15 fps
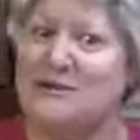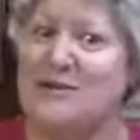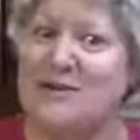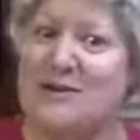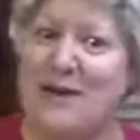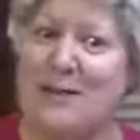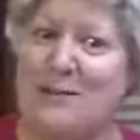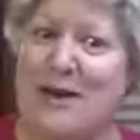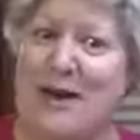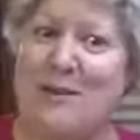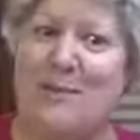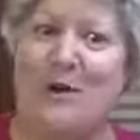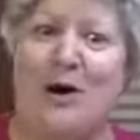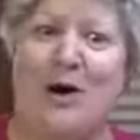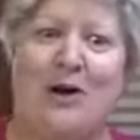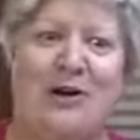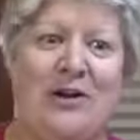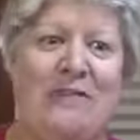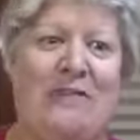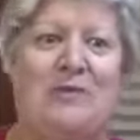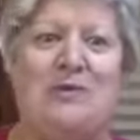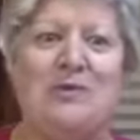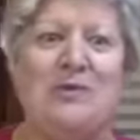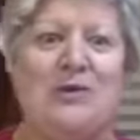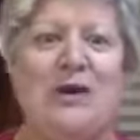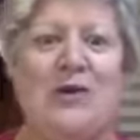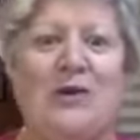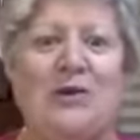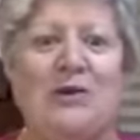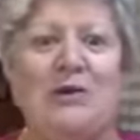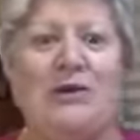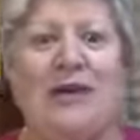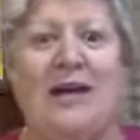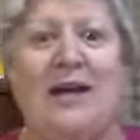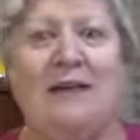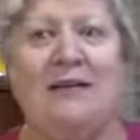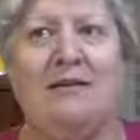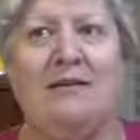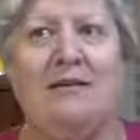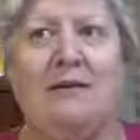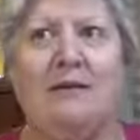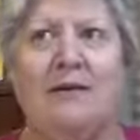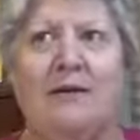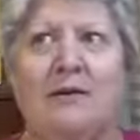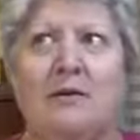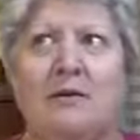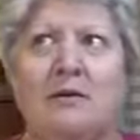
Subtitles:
coming up on November 23rd and, oh, hang on,